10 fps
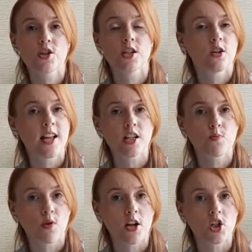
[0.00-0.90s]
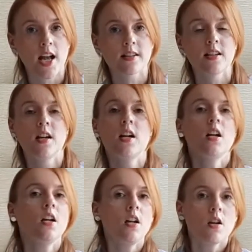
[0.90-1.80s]
in your next project,
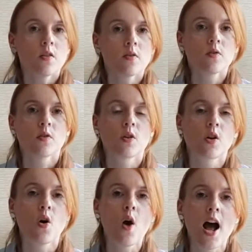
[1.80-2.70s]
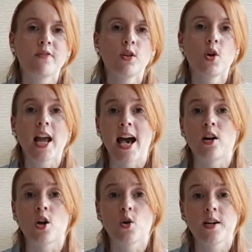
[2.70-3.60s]
Go have a look at
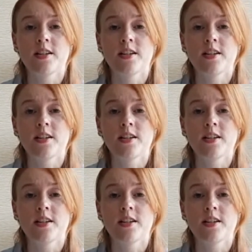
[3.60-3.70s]
our green